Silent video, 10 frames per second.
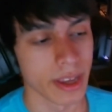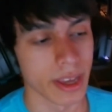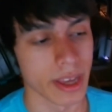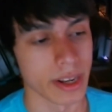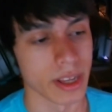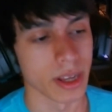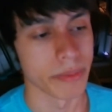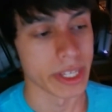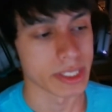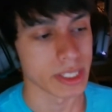
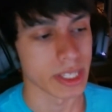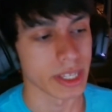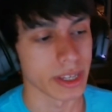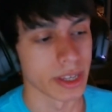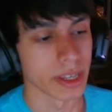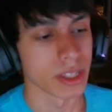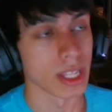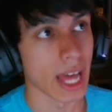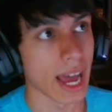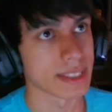And basically,
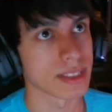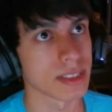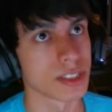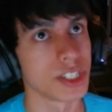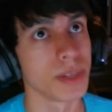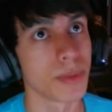she